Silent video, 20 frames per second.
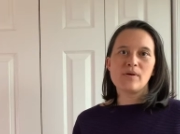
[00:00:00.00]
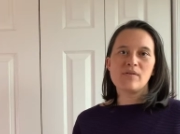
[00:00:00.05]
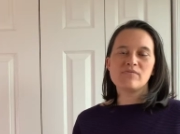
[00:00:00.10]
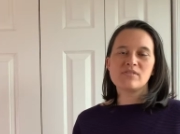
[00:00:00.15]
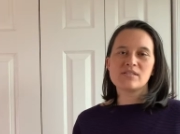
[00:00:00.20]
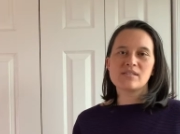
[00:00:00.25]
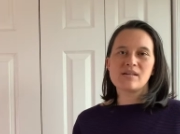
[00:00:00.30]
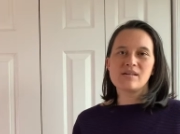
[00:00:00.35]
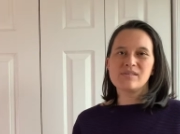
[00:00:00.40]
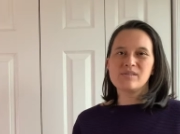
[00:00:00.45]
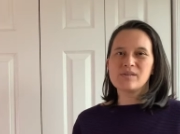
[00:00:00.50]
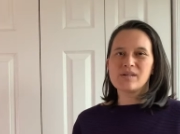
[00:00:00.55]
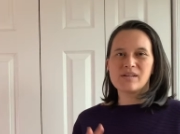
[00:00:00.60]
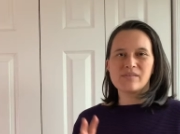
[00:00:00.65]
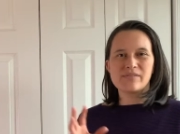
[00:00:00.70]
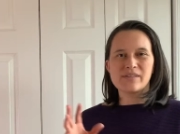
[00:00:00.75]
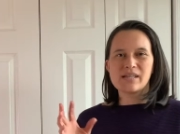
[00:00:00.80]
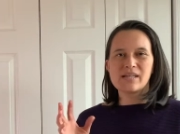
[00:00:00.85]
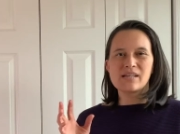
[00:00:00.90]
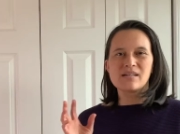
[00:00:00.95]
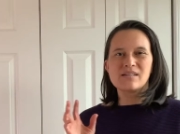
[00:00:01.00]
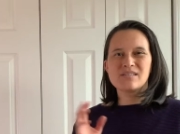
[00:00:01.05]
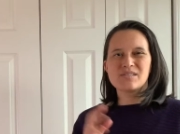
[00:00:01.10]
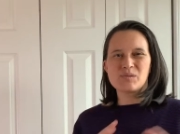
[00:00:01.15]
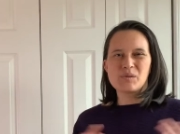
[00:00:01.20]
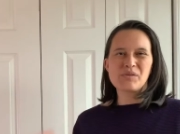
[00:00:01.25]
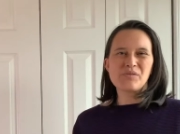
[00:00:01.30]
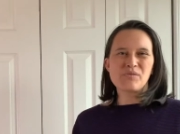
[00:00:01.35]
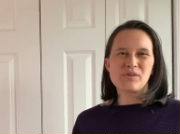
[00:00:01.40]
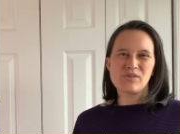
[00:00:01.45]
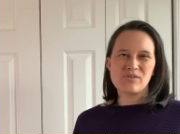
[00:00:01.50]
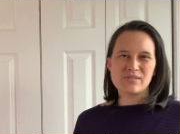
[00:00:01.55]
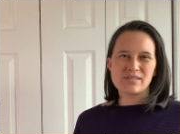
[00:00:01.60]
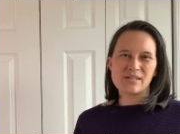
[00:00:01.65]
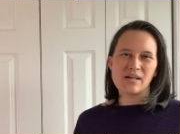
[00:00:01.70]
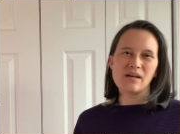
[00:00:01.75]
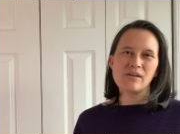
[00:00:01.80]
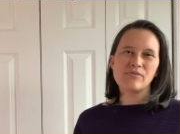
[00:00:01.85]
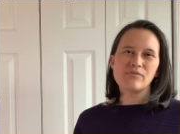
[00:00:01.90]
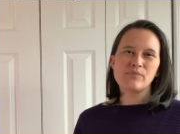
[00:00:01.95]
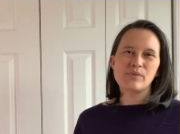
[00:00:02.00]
of just how you kind of like sort through your stuff